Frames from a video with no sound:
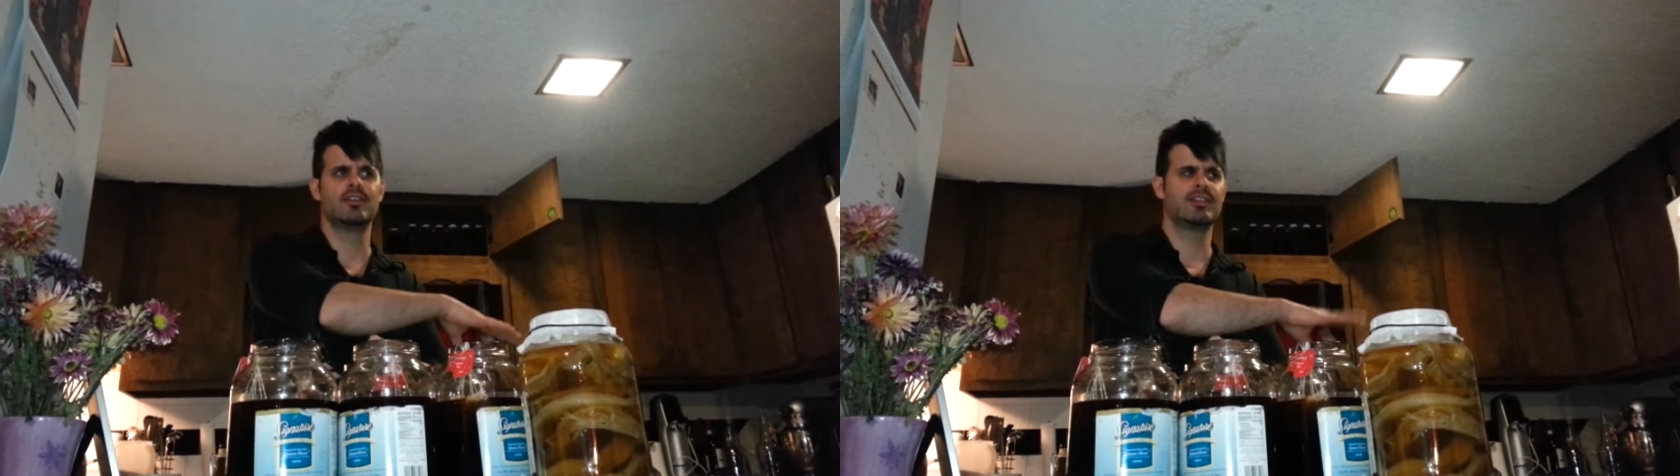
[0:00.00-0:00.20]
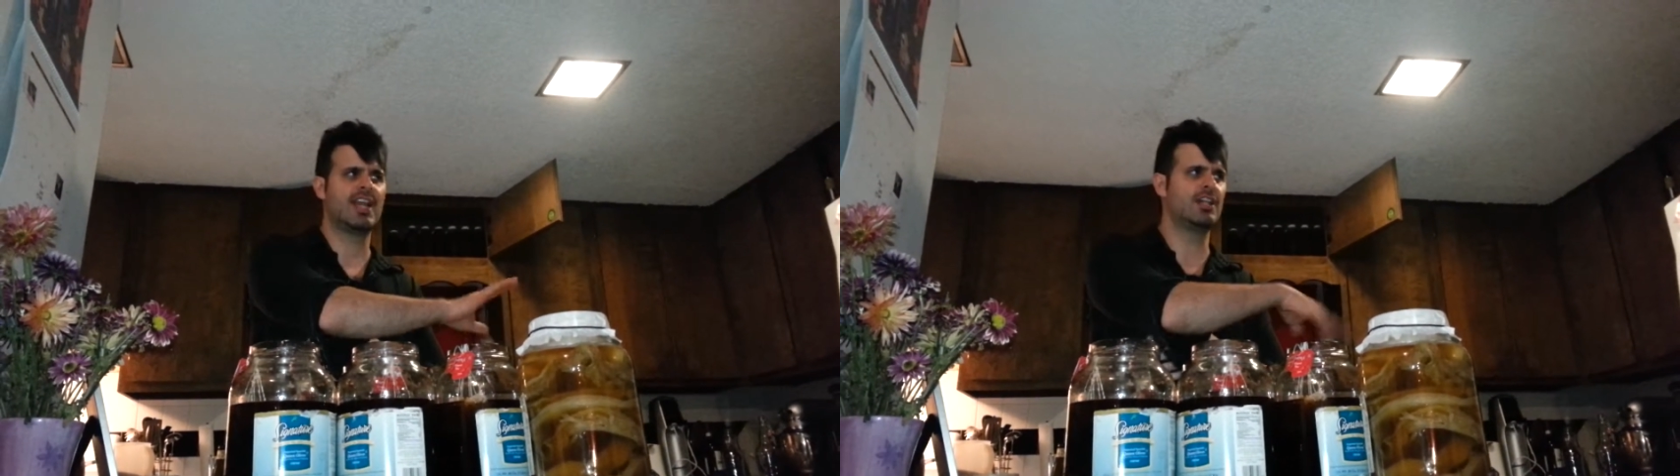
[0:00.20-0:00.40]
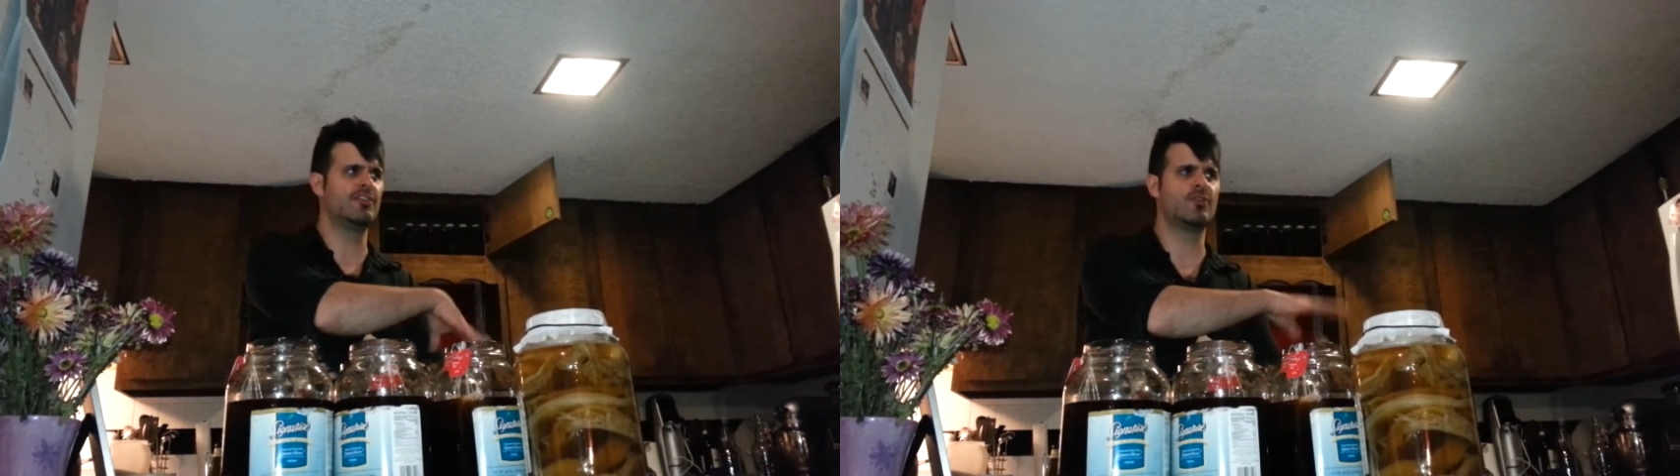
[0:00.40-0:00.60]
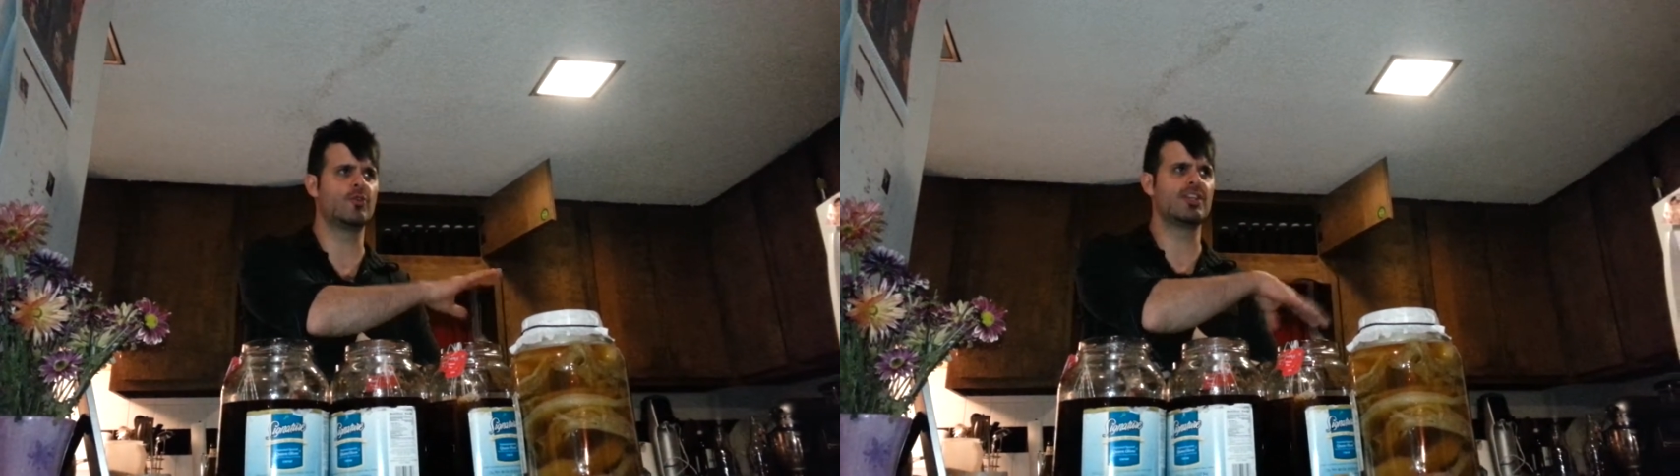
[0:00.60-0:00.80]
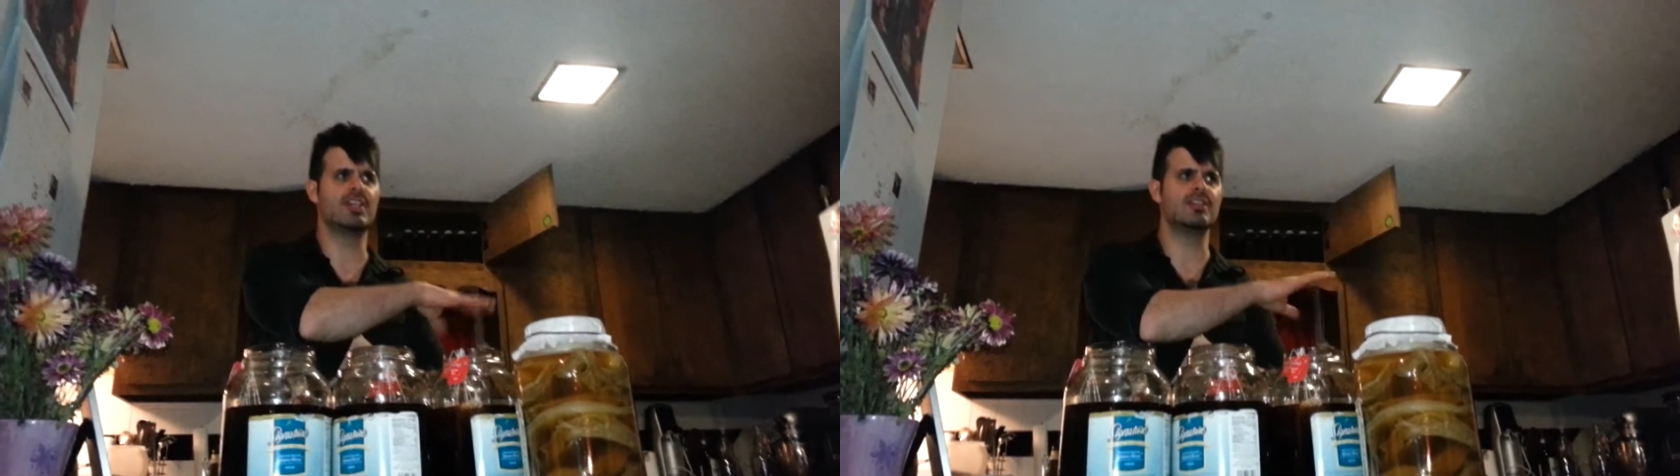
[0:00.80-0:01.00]

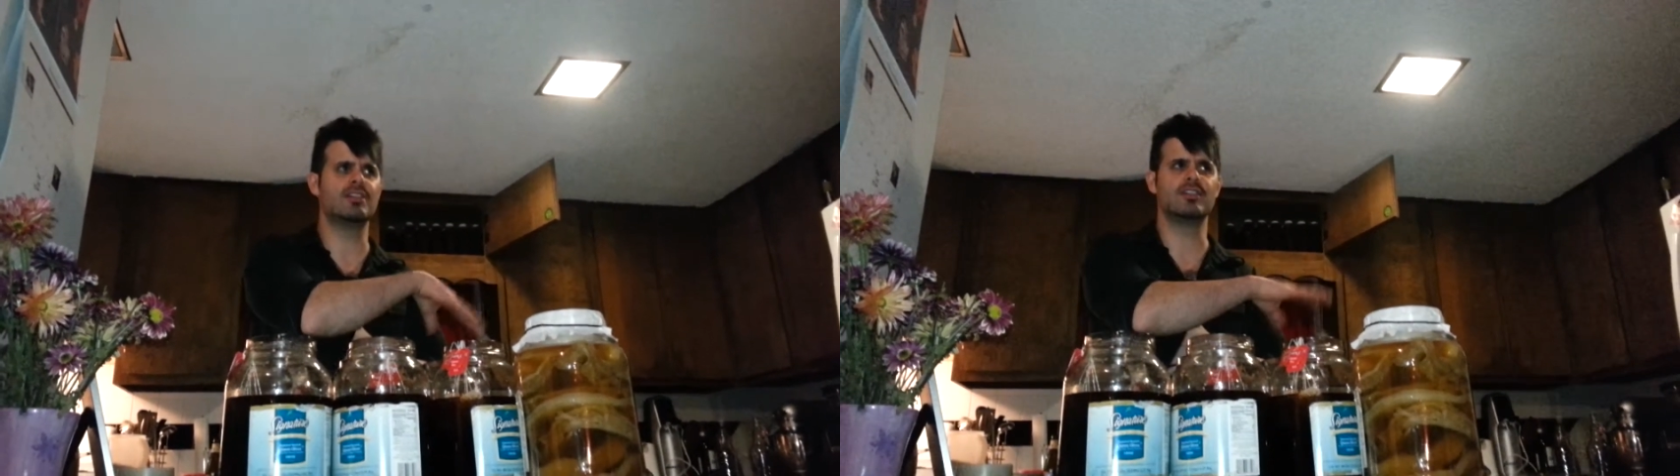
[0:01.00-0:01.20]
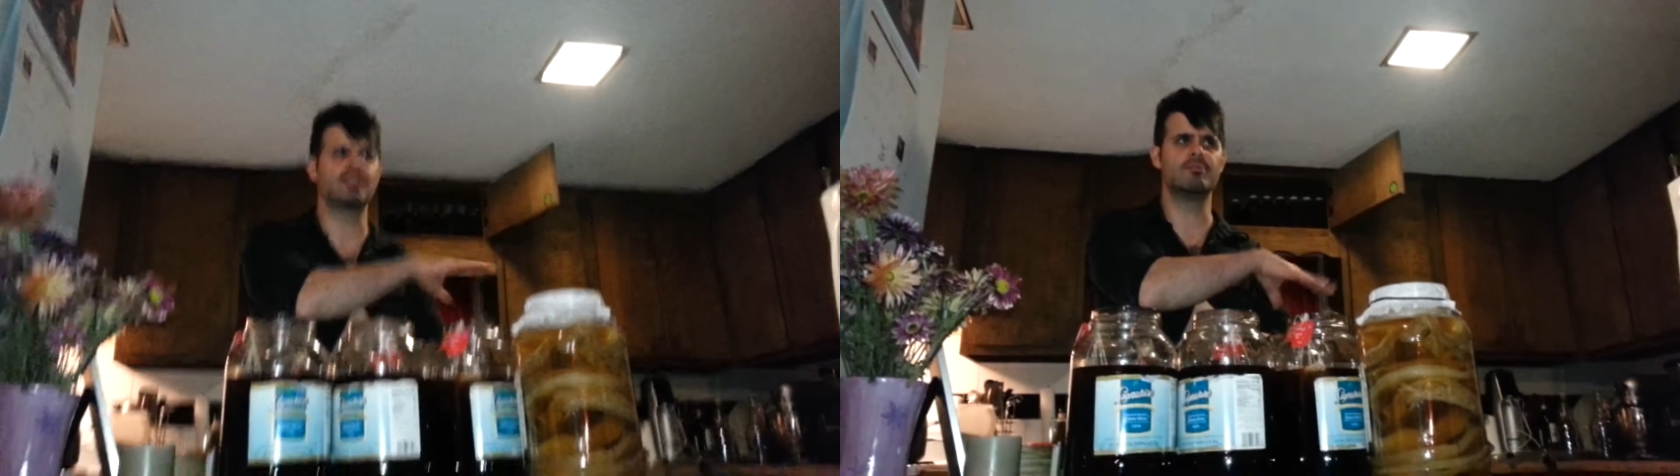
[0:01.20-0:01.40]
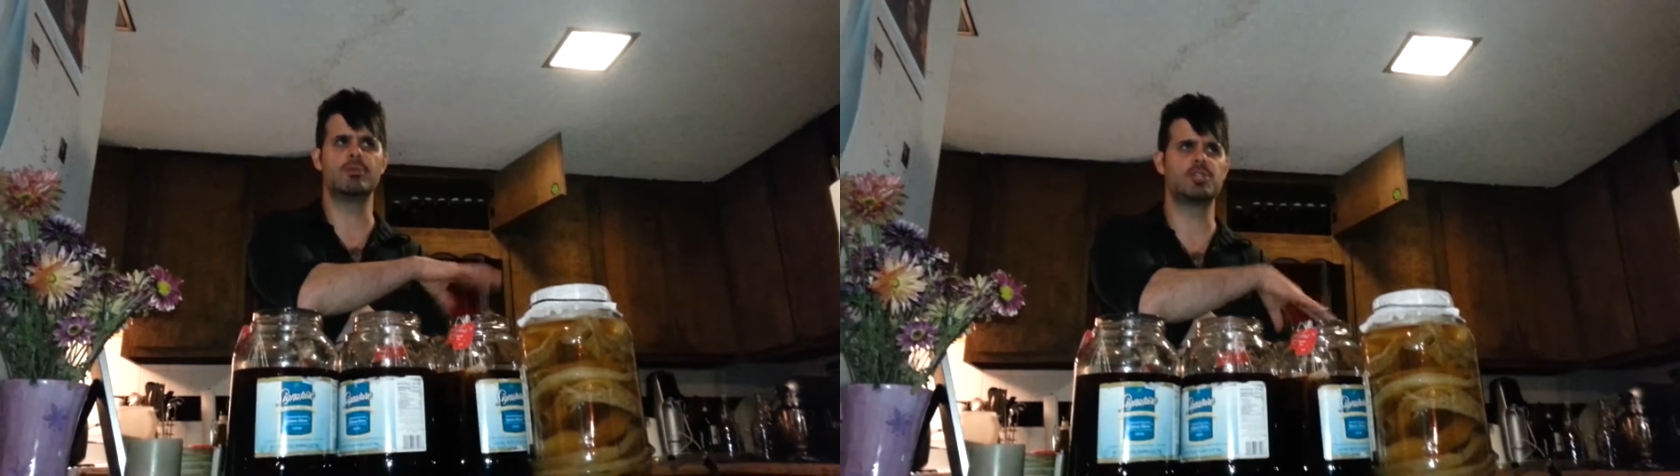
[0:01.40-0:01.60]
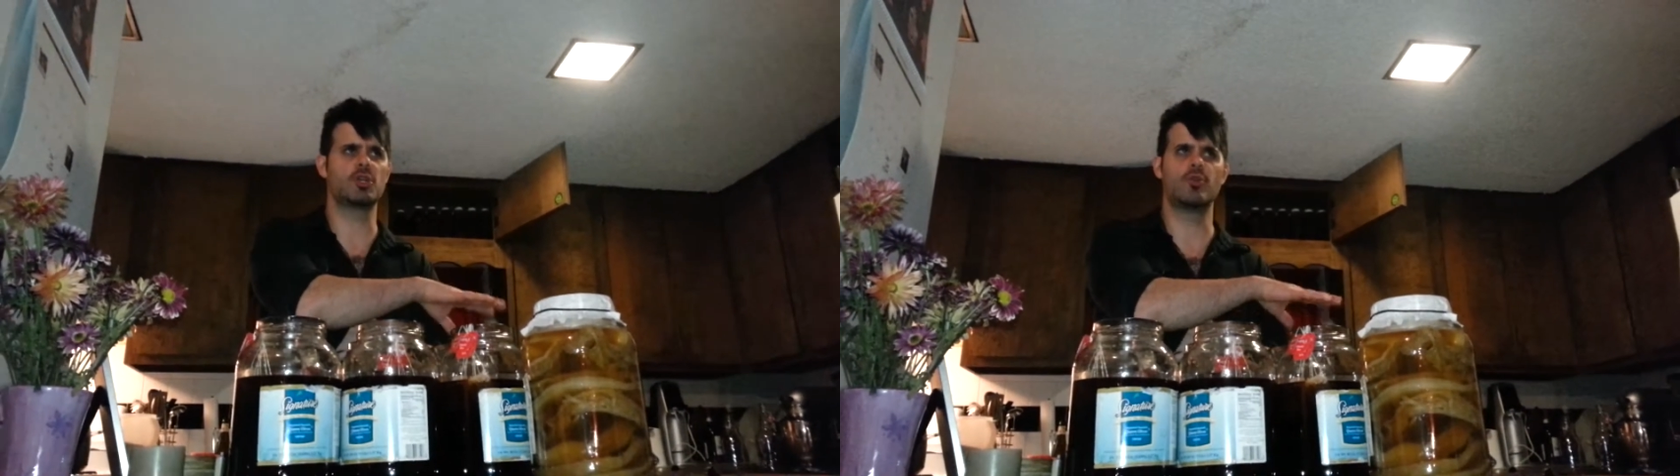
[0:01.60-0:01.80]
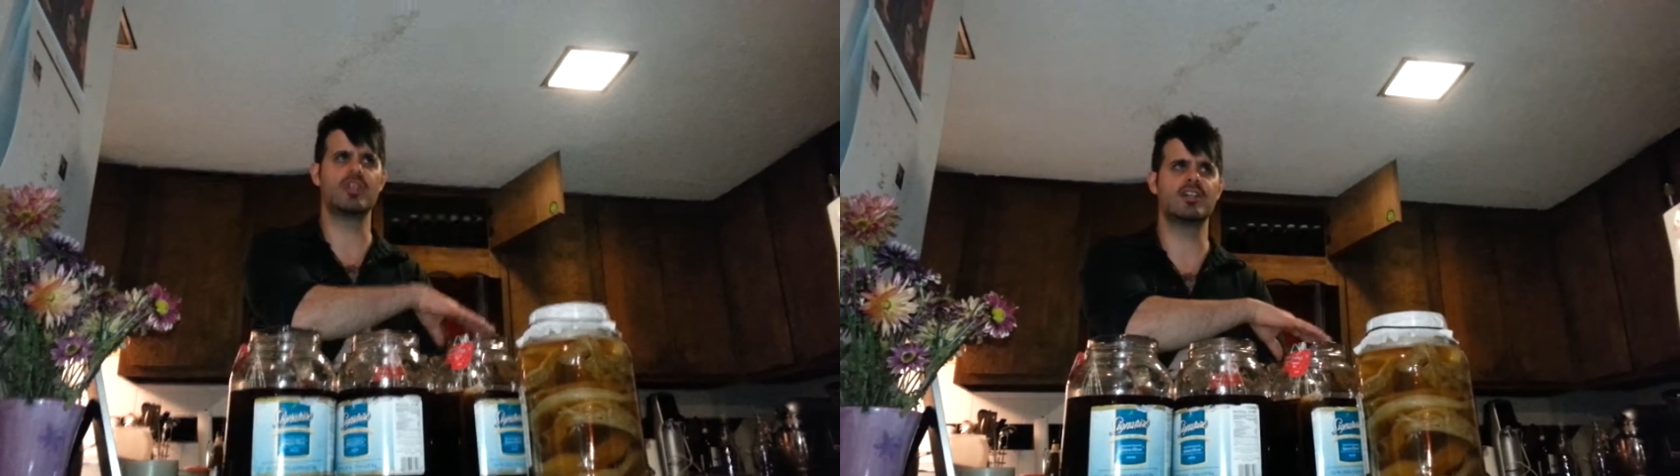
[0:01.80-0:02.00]
Californian kombucha queen